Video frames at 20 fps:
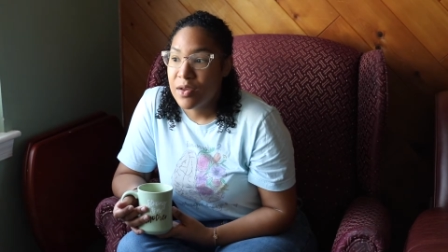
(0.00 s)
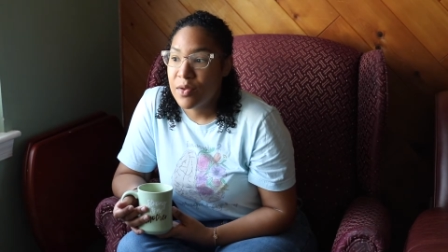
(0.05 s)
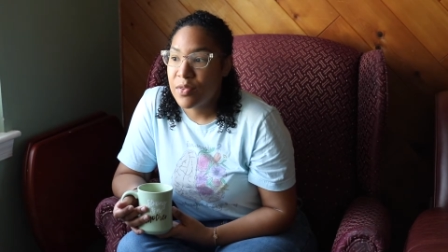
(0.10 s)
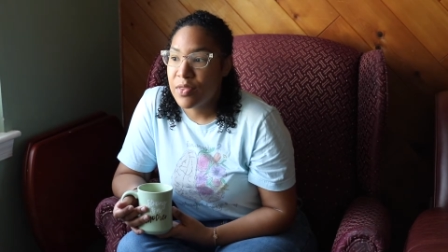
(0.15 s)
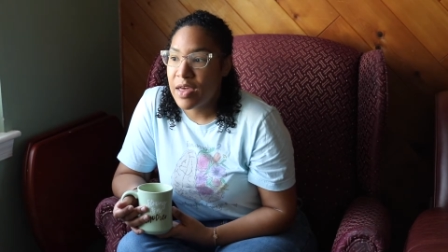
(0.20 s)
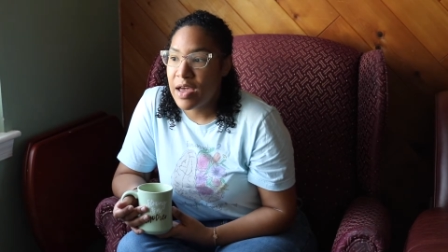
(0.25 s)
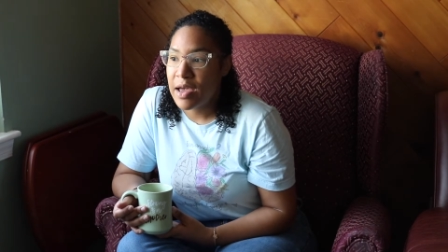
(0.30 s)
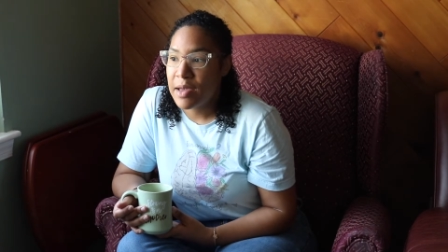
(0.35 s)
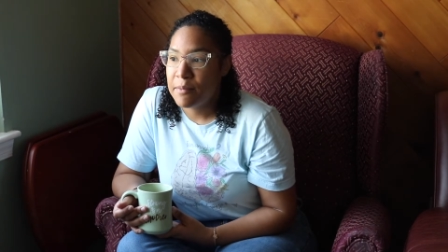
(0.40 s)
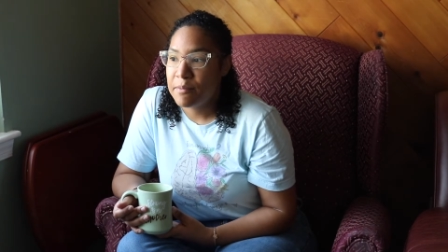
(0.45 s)

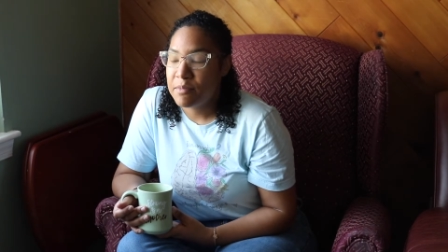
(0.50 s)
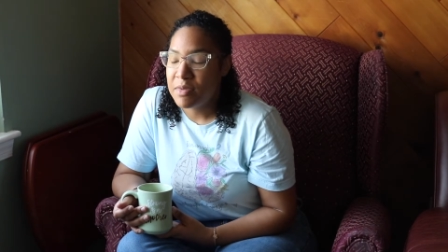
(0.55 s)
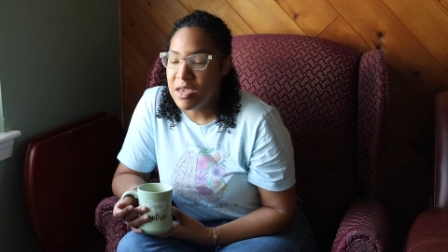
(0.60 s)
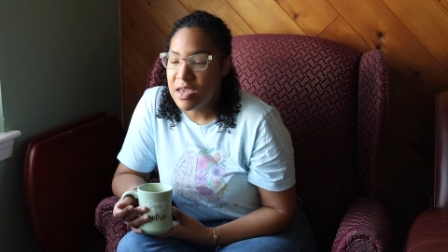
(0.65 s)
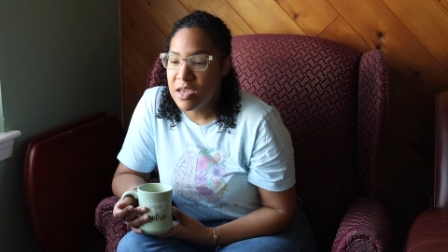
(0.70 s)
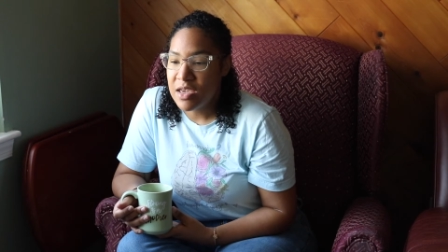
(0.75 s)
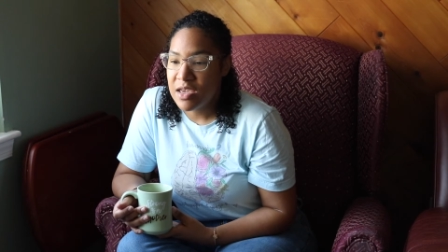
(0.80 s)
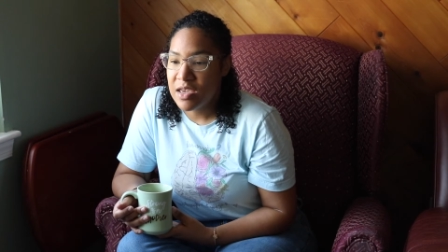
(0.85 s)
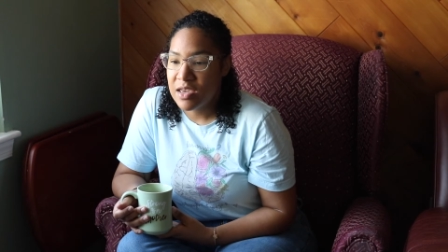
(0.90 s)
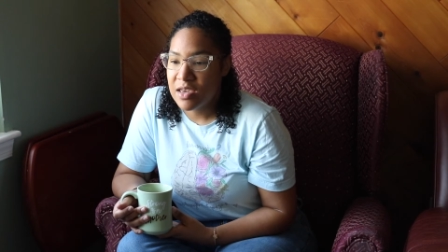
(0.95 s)
that
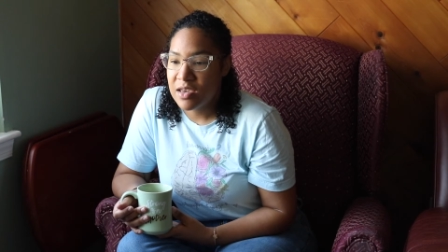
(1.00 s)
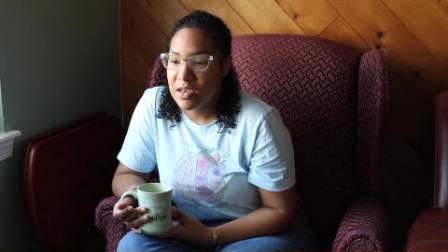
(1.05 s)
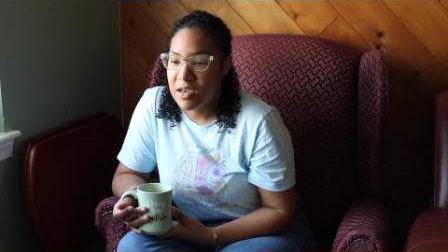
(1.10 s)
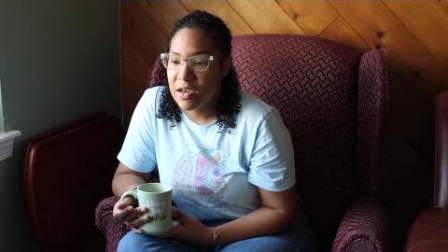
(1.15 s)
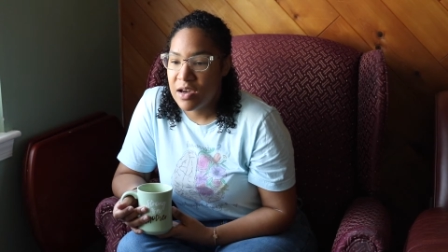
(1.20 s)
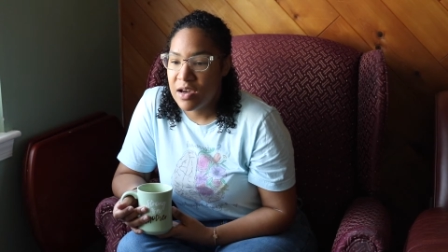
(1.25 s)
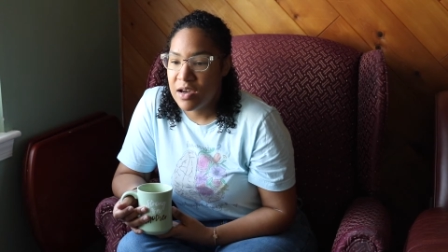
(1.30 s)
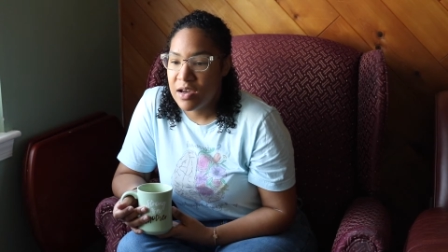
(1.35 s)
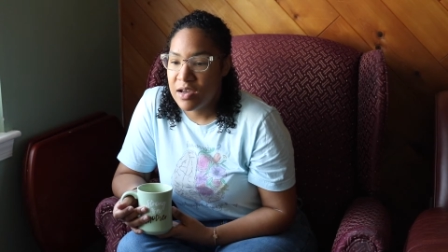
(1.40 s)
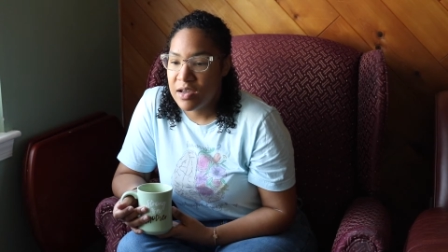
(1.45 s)
being
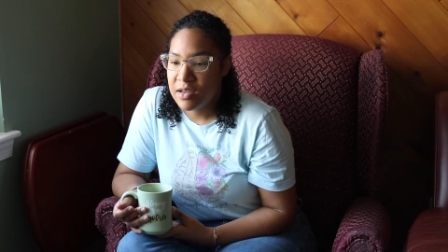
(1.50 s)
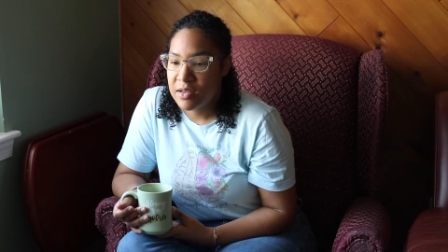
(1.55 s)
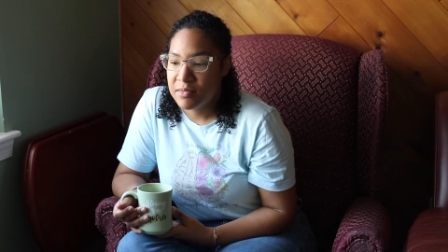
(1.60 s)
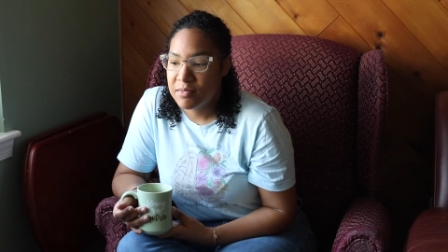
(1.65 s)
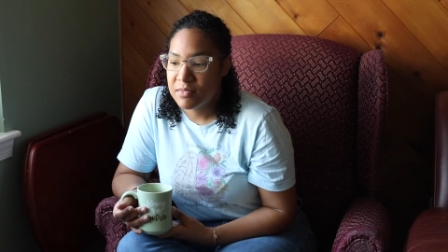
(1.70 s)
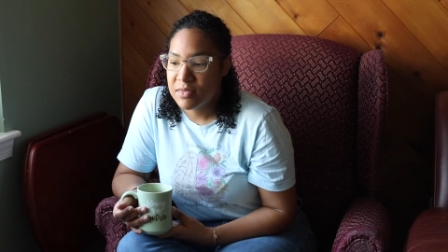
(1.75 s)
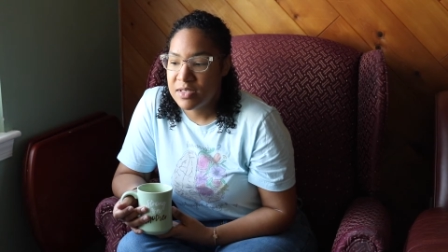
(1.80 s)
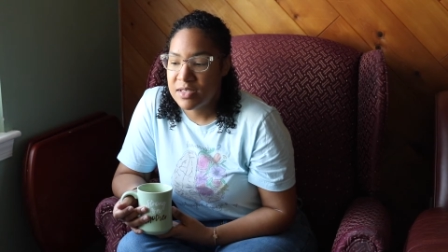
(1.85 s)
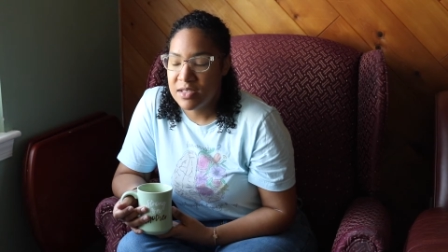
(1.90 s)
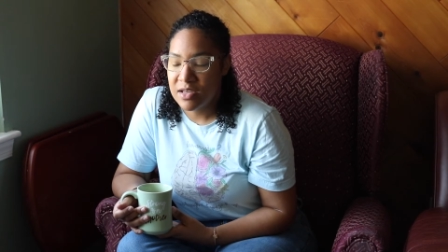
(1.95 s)
um,
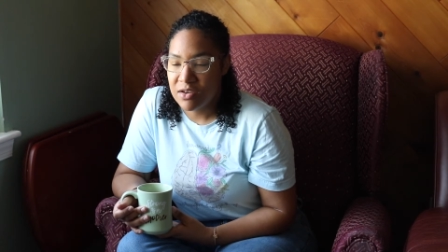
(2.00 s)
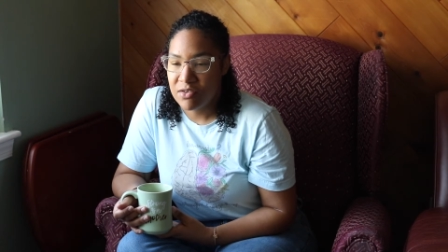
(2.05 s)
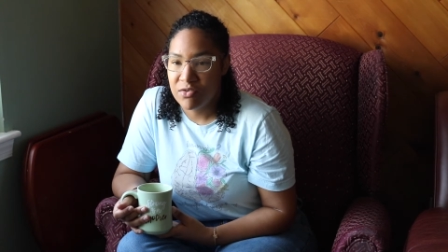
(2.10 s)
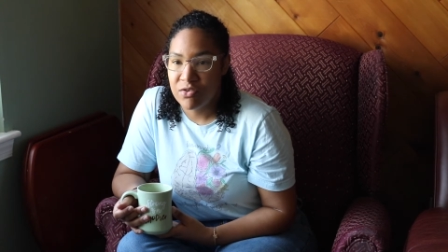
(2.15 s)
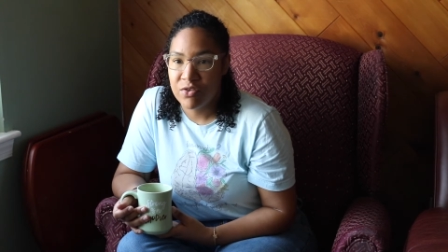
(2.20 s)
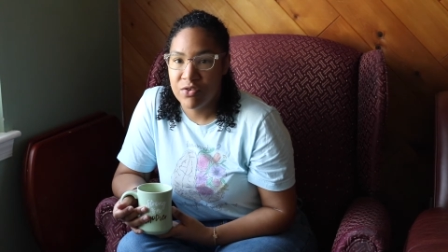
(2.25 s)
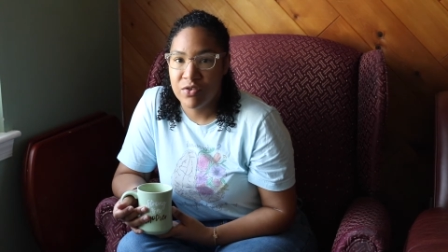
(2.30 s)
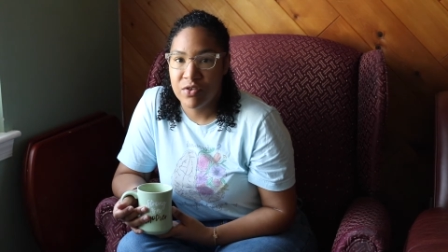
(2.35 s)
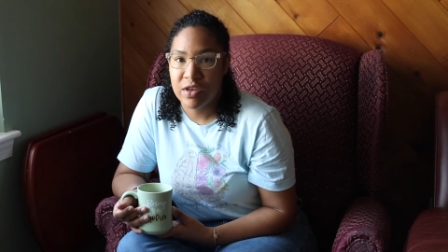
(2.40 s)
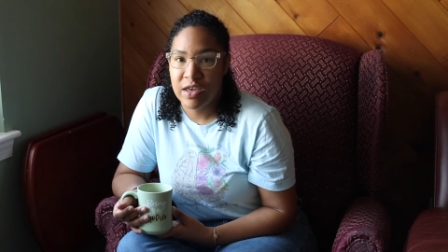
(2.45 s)

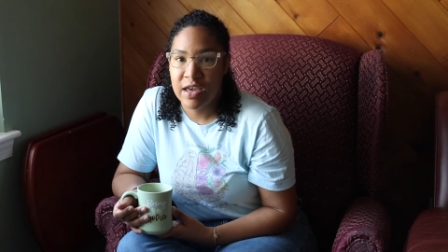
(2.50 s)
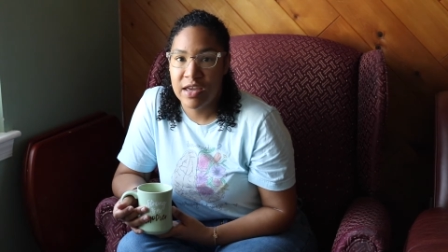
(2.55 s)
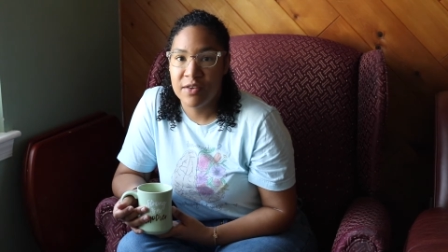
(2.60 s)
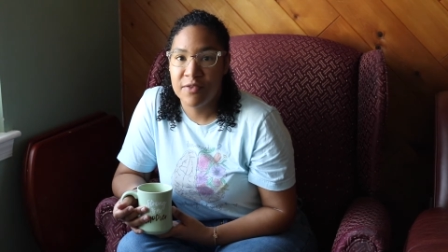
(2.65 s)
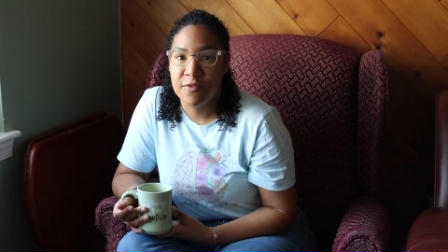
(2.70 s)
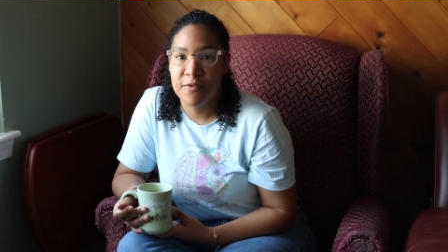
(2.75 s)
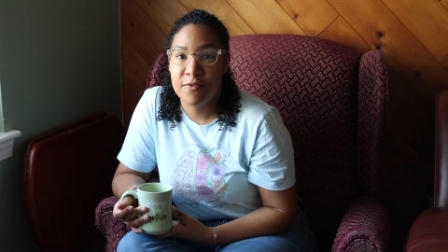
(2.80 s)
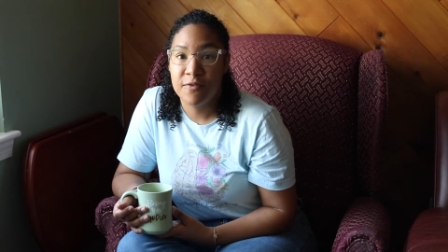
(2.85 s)
single can